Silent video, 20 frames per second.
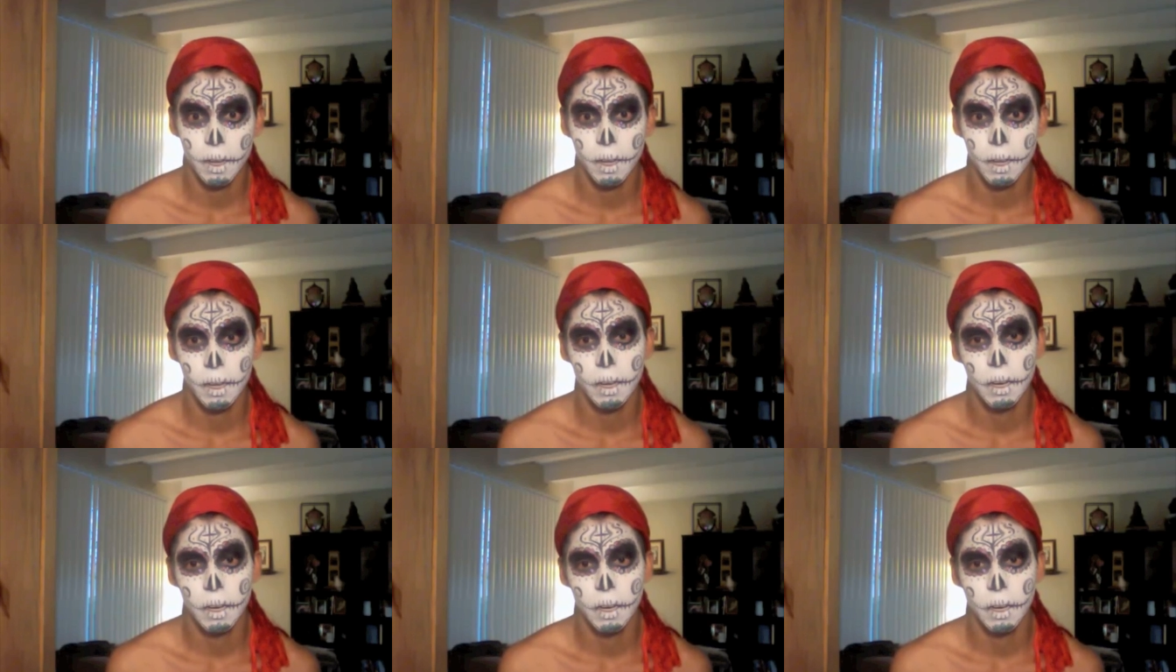
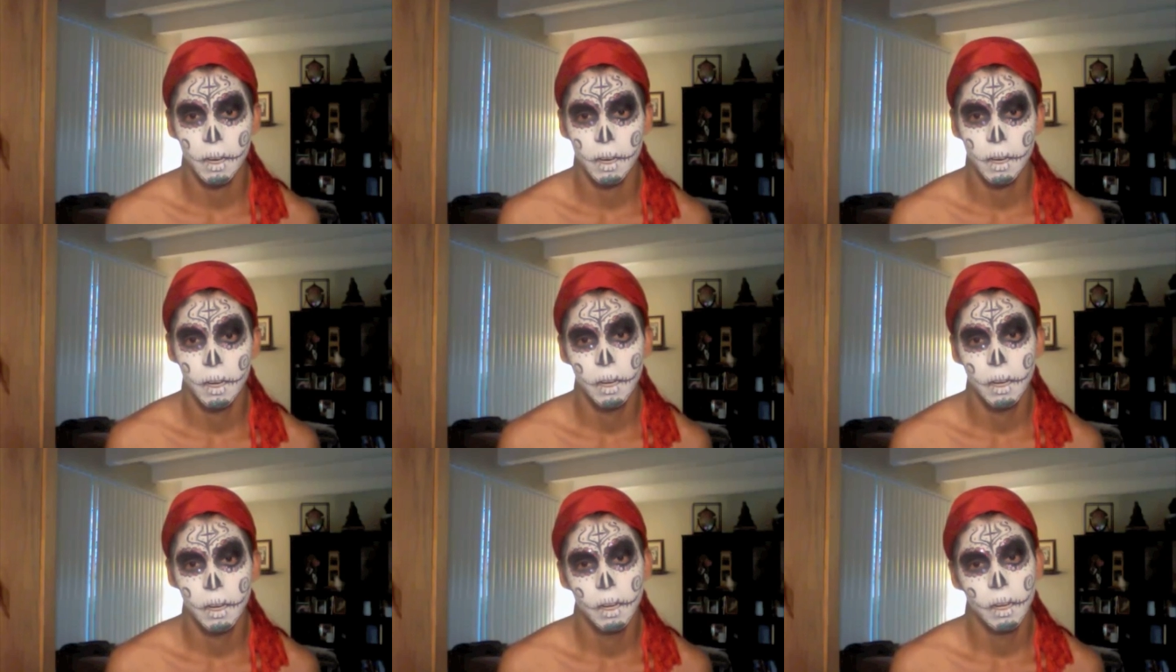And
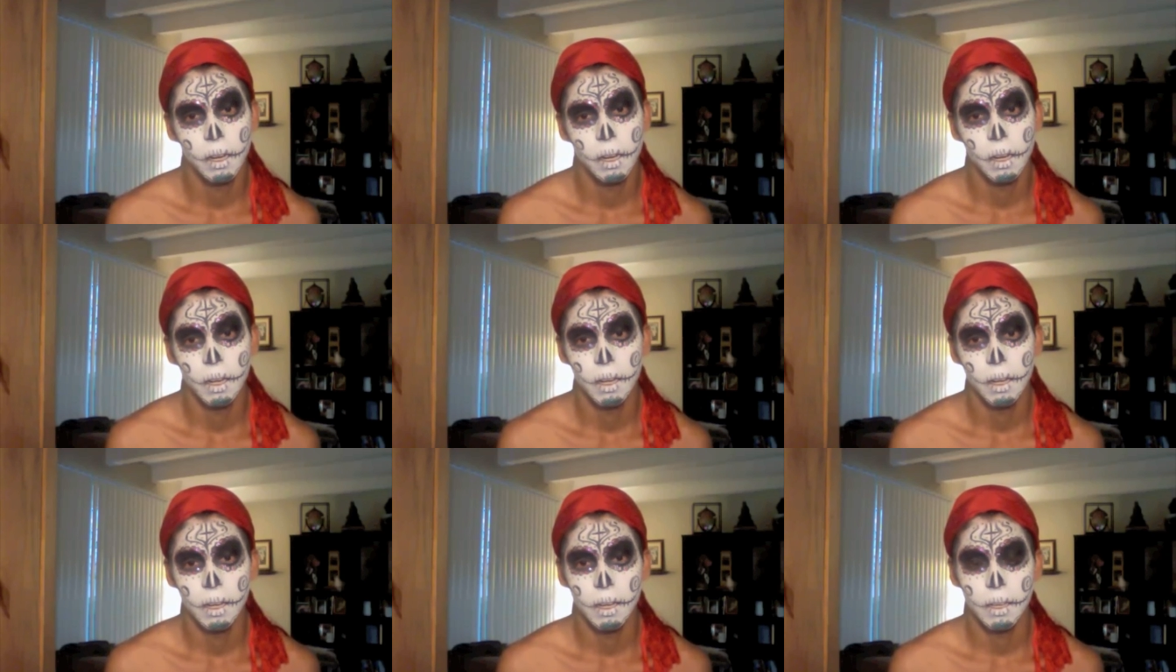
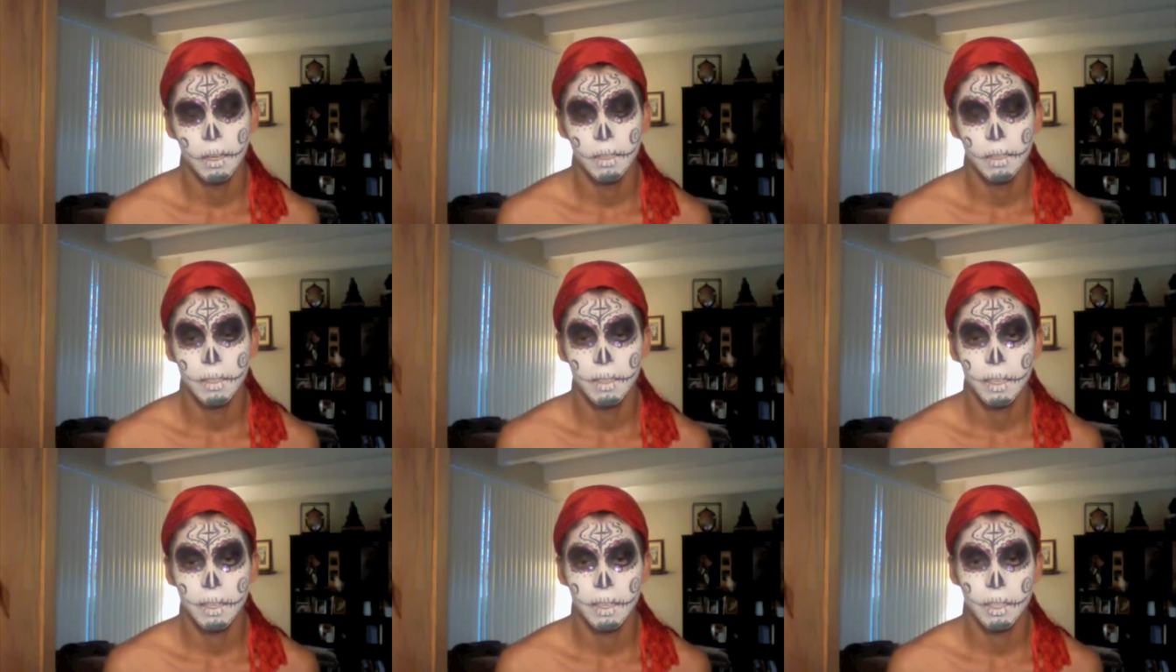it
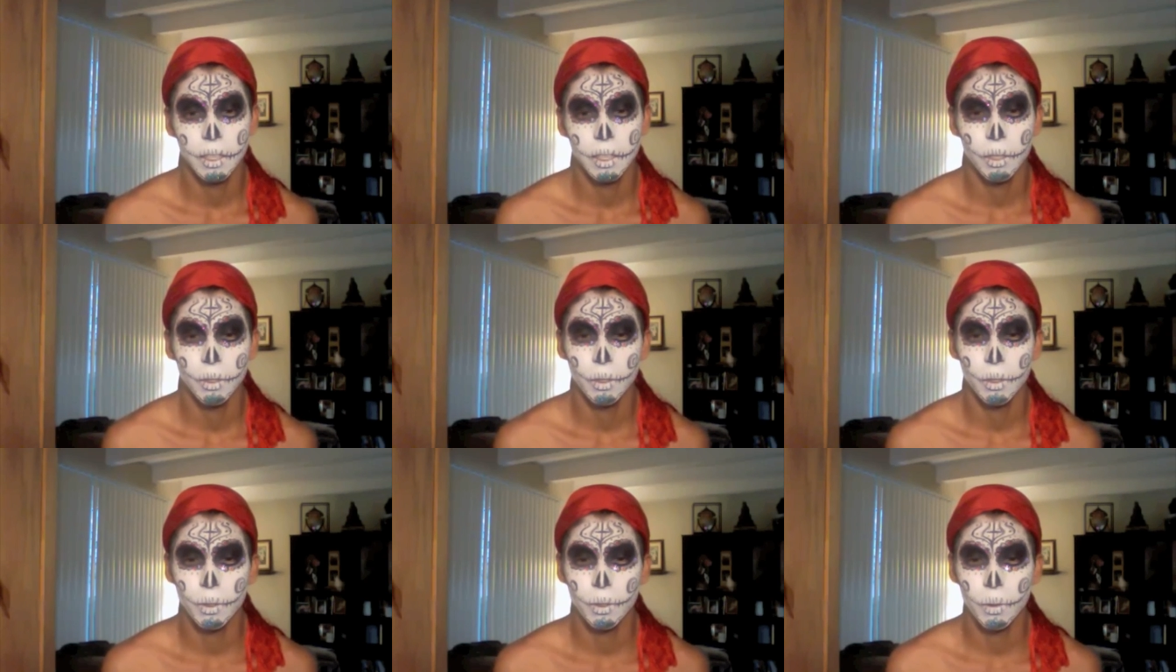just kind of
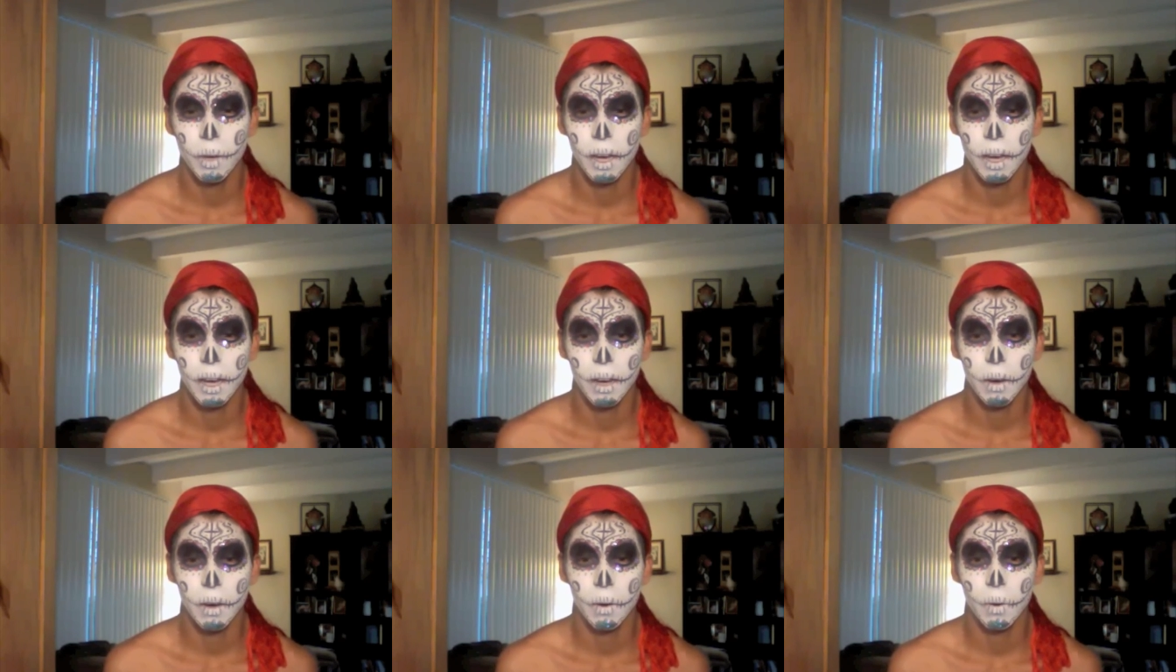shows you
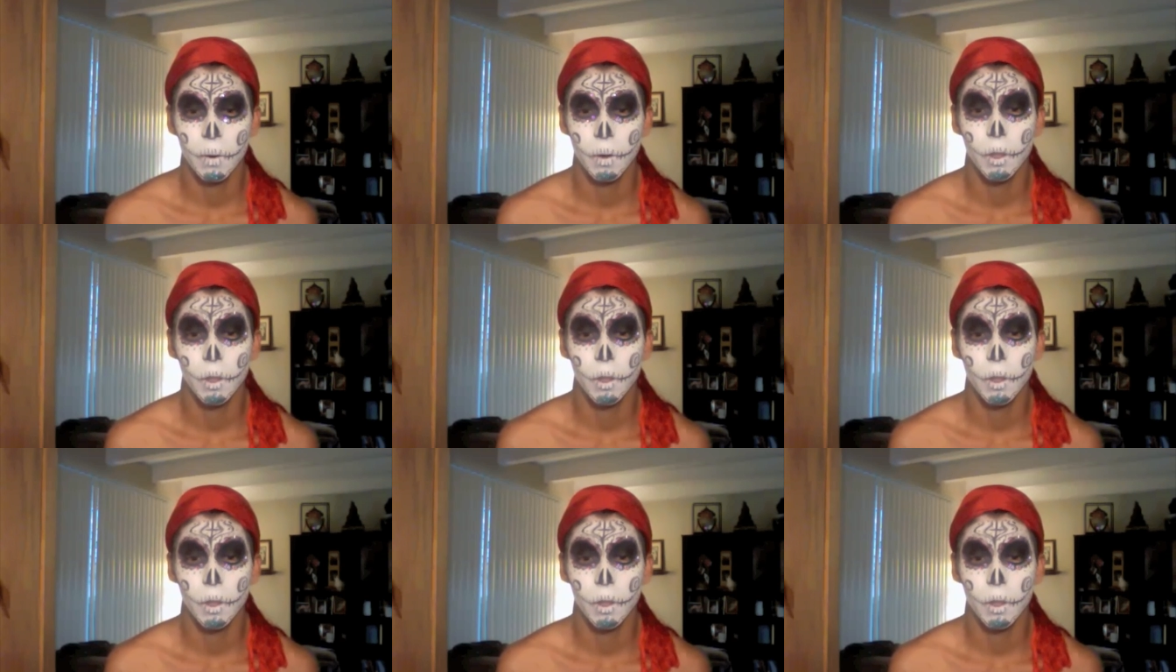how